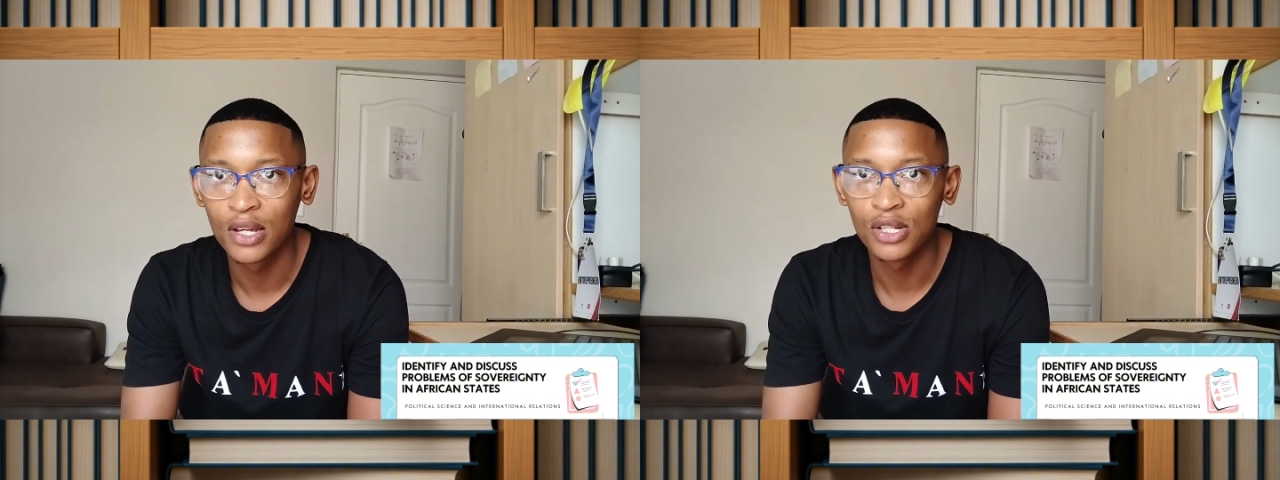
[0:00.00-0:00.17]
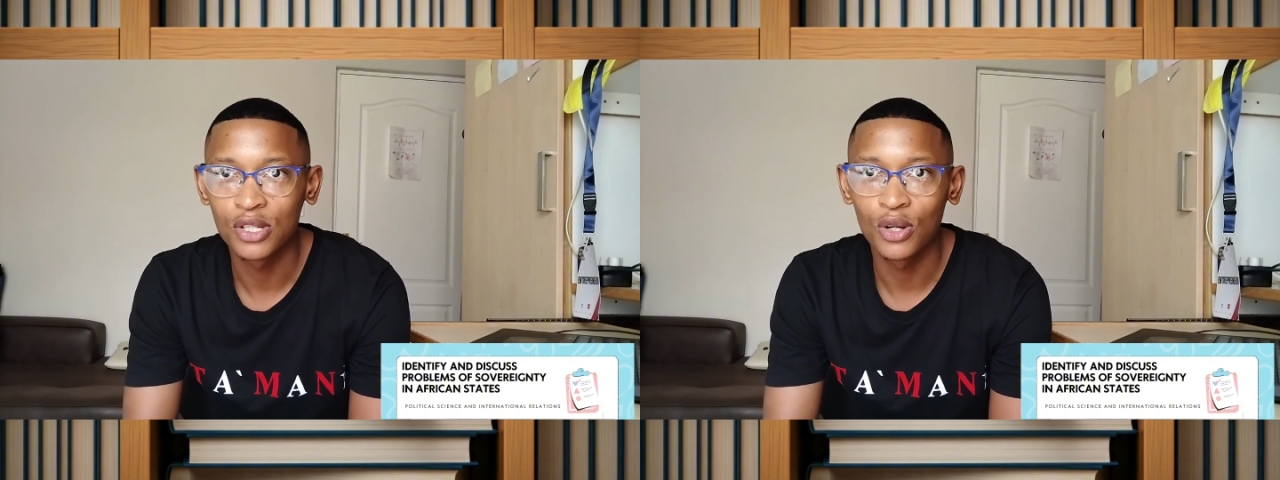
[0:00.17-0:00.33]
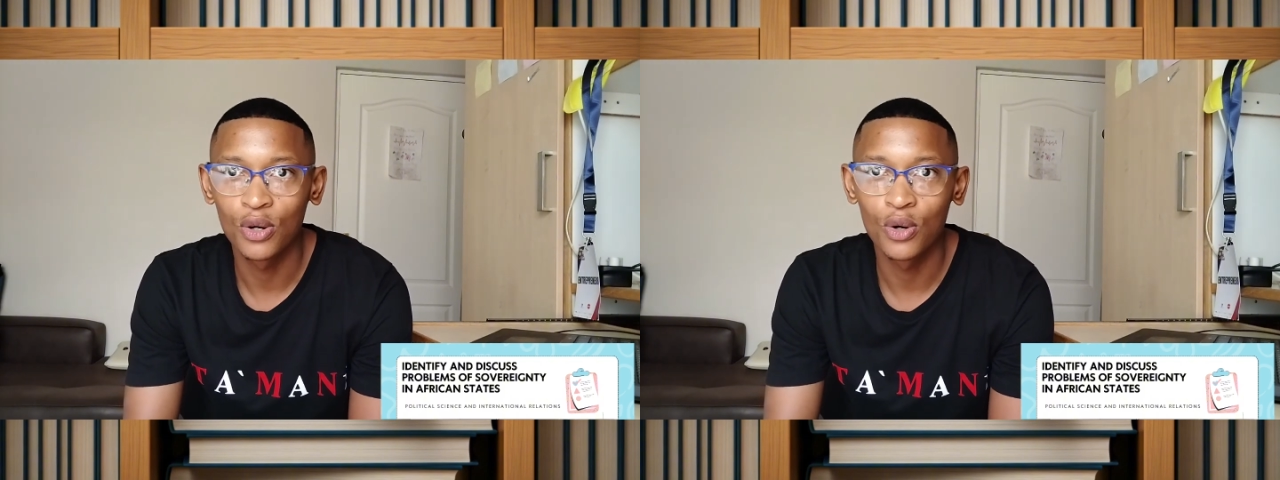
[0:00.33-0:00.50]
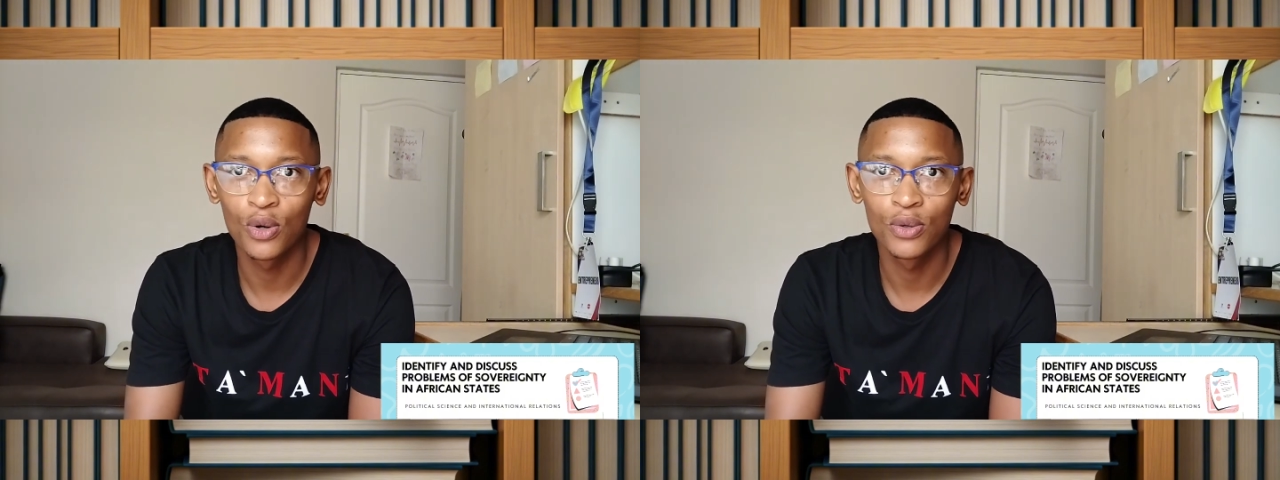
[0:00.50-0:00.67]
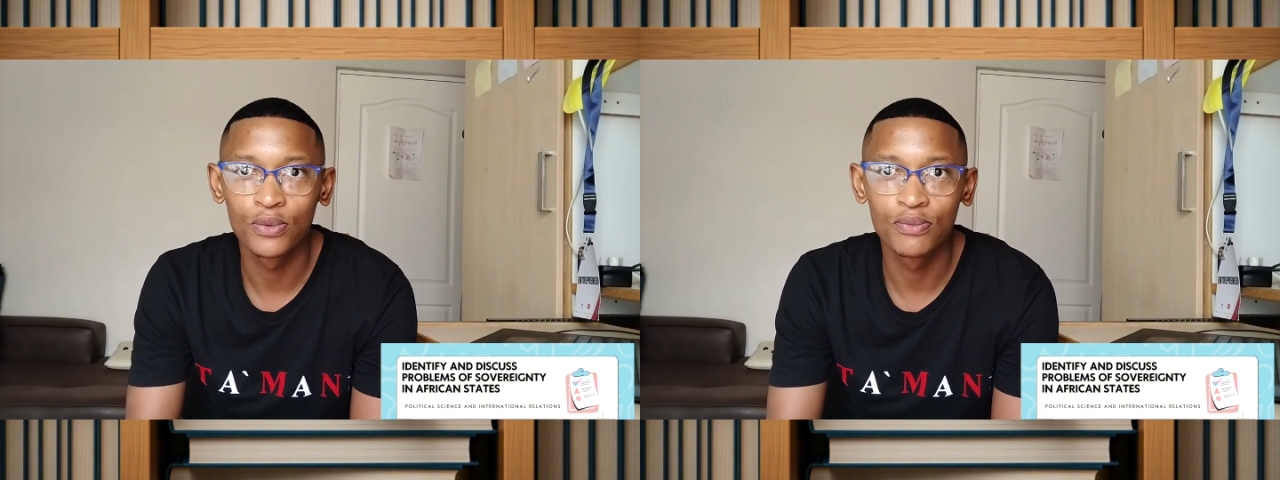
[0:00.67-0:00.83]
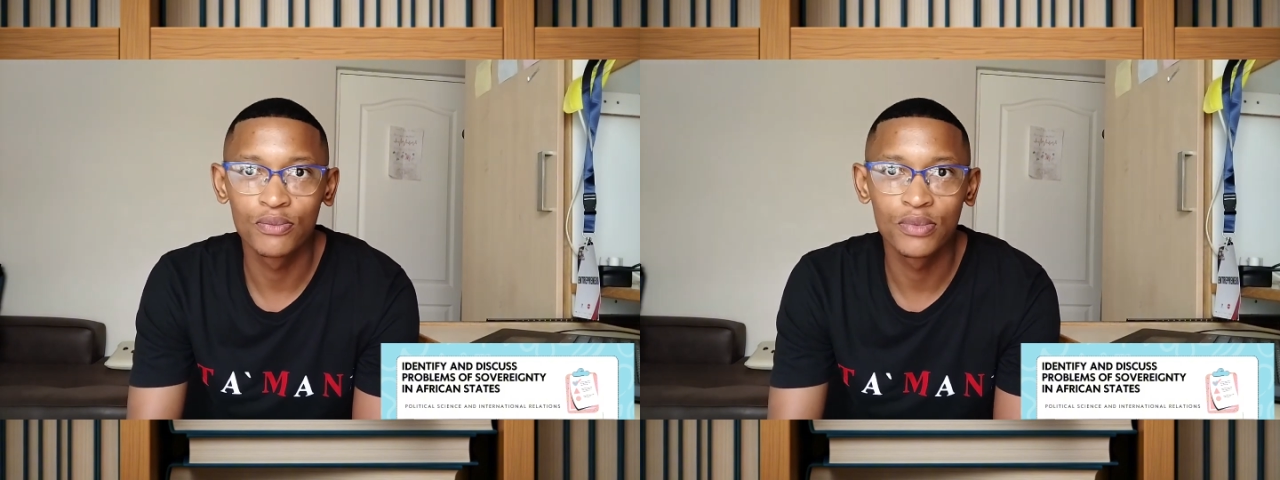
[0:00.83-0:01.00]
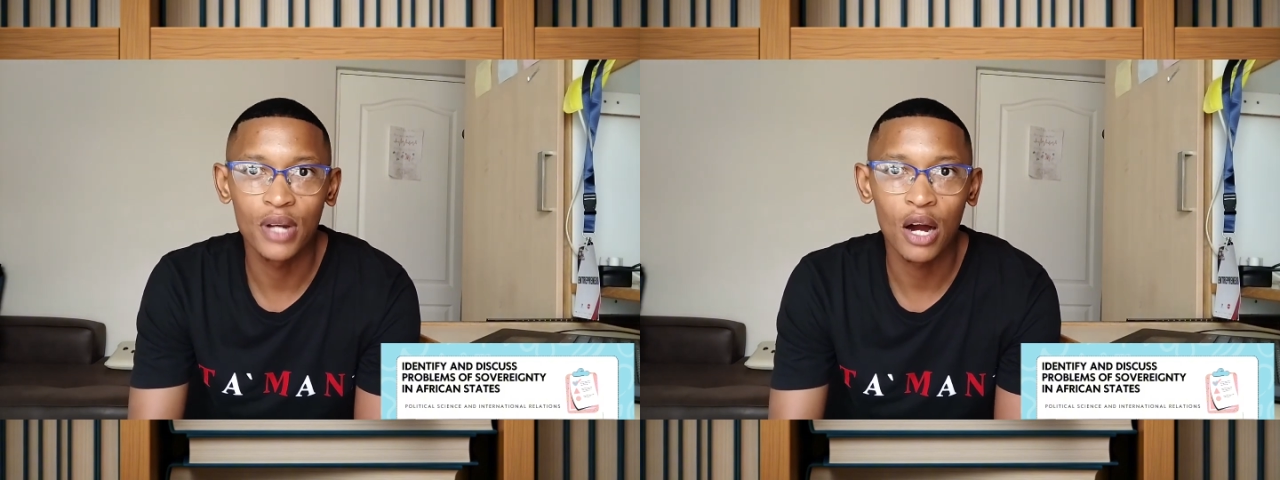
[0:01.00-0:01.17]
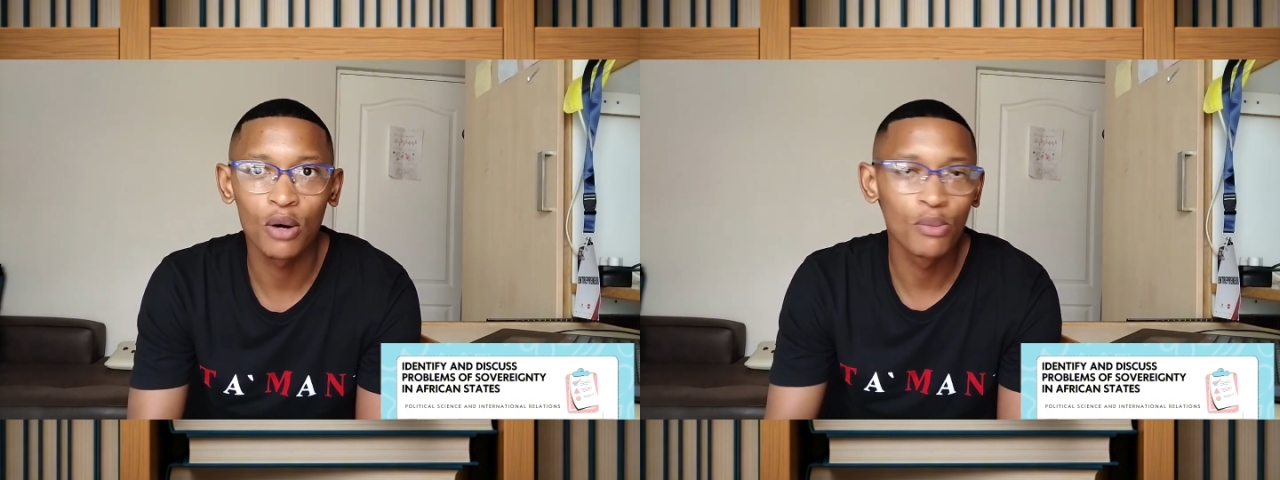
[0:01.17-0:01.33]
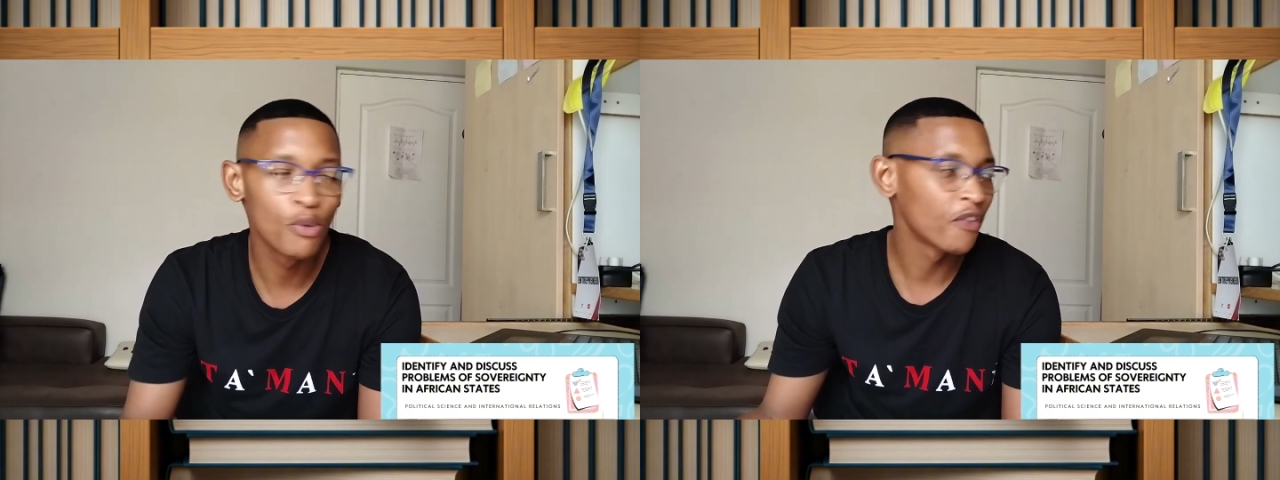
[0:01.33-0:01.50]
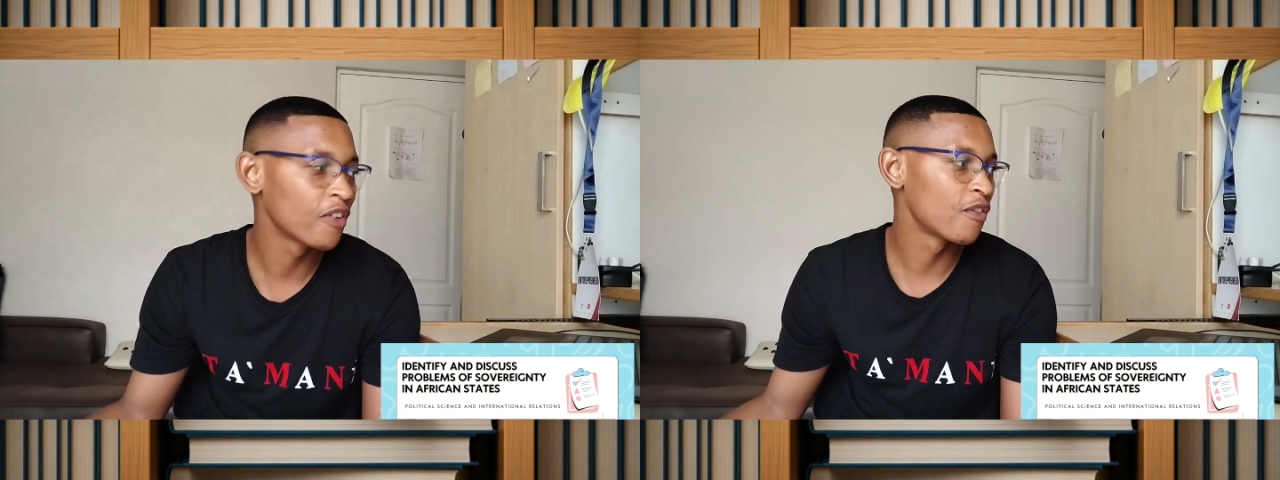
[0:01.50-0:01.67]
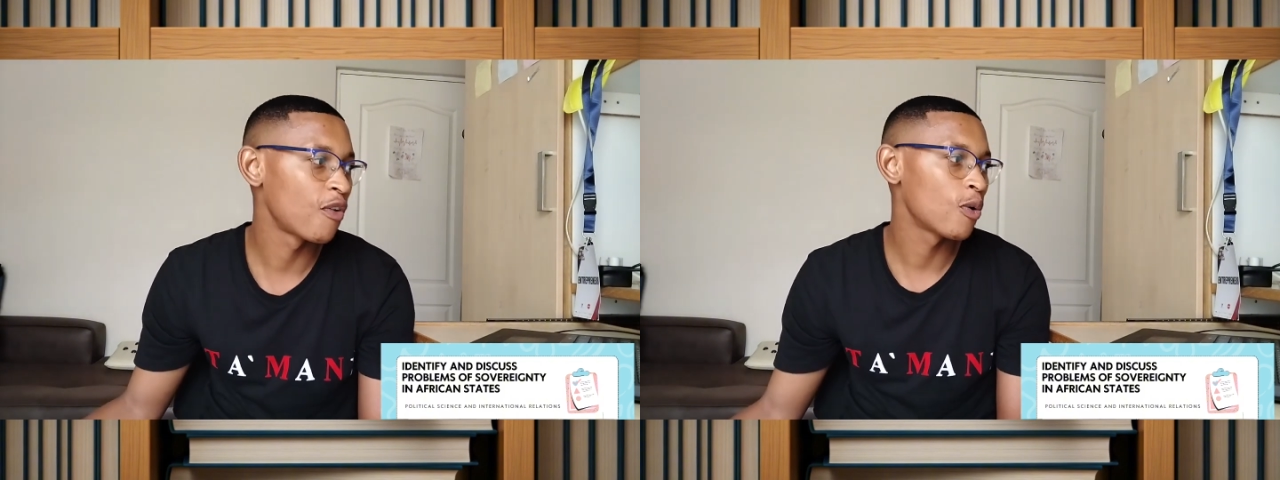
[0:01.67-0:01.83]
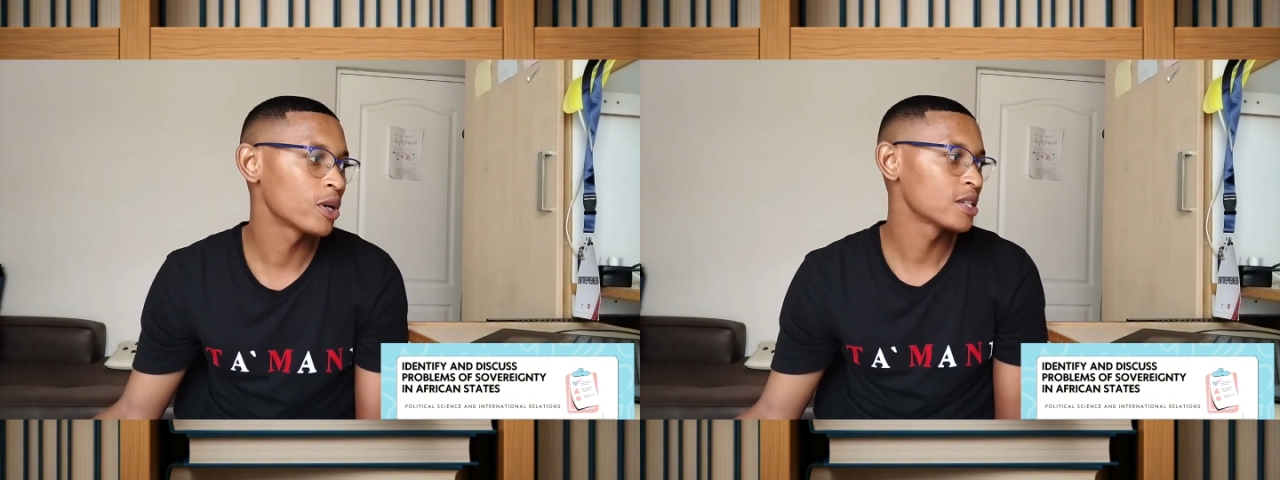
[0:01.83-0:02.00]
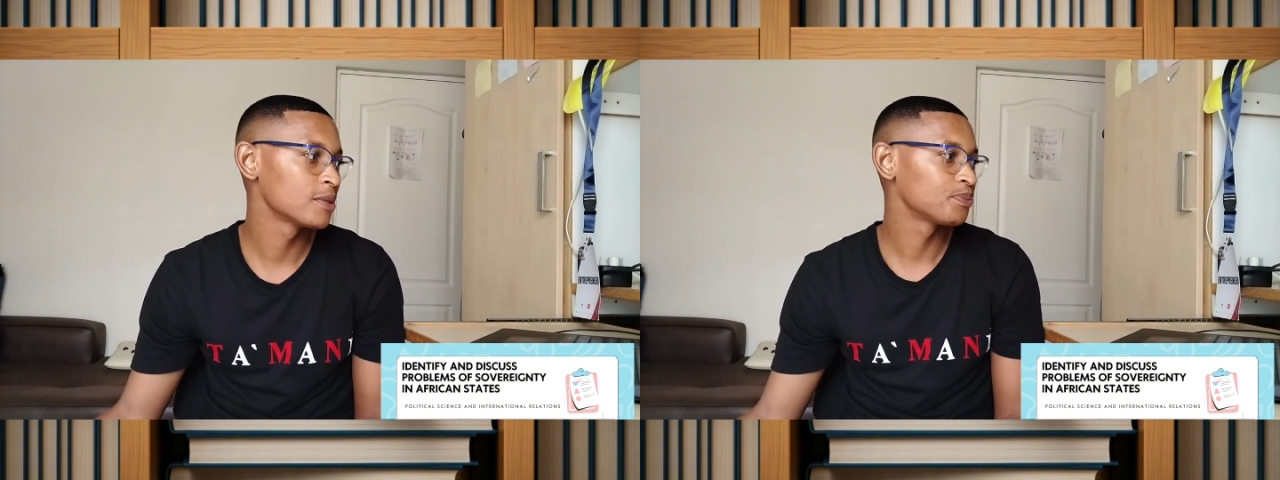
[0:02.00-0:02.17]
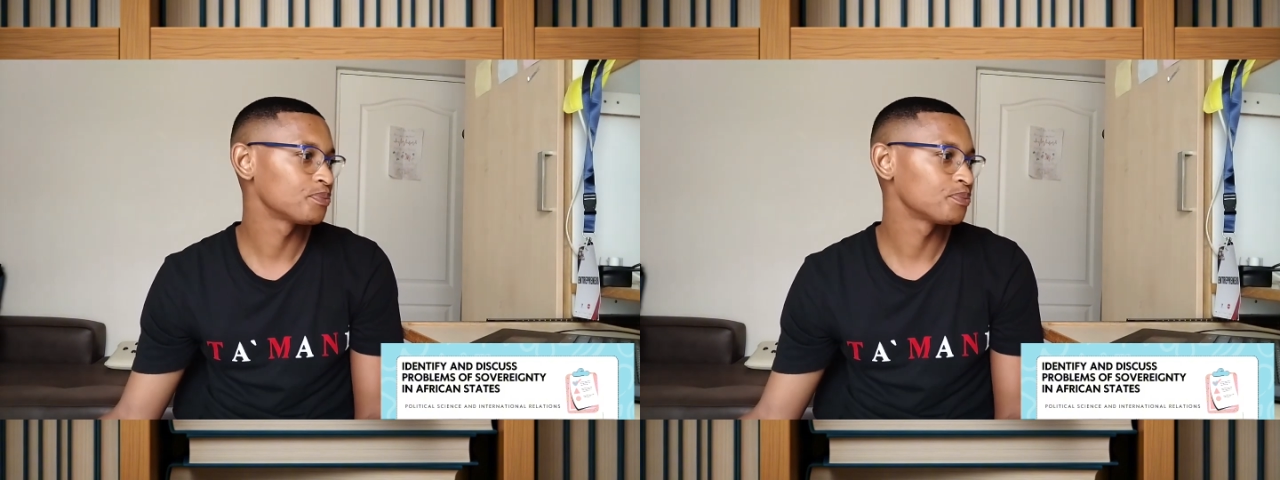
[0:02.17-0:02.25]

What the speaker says: So now moving forward,